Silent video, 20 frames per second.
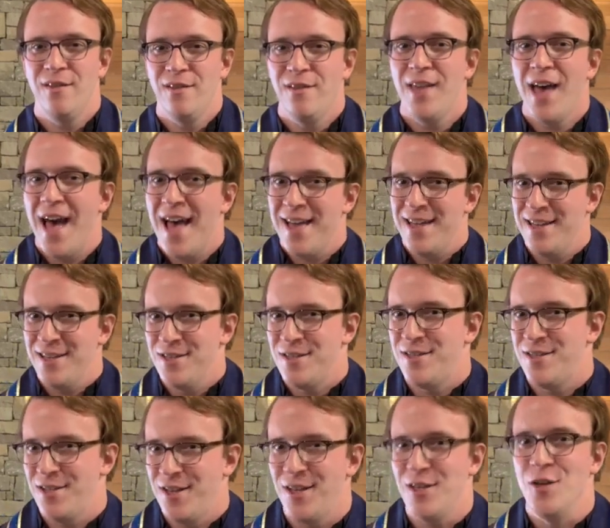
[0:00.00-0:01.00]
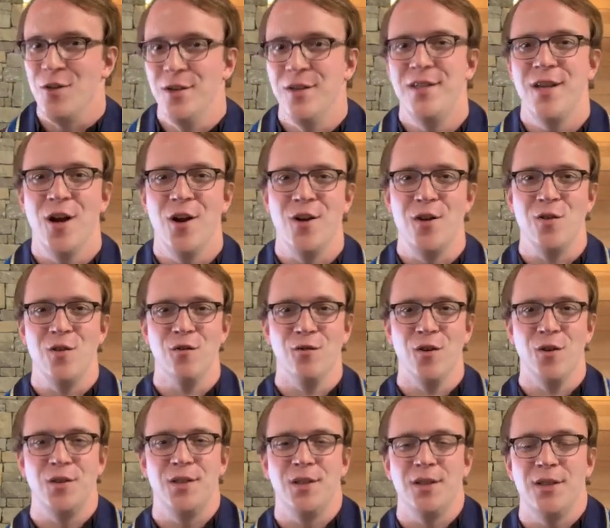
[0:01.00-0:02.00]
That is a Unitarian
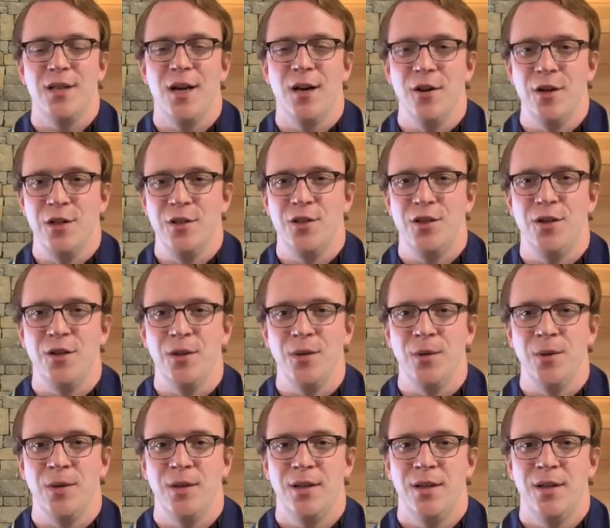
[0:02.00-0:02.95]
Universalist heritage too.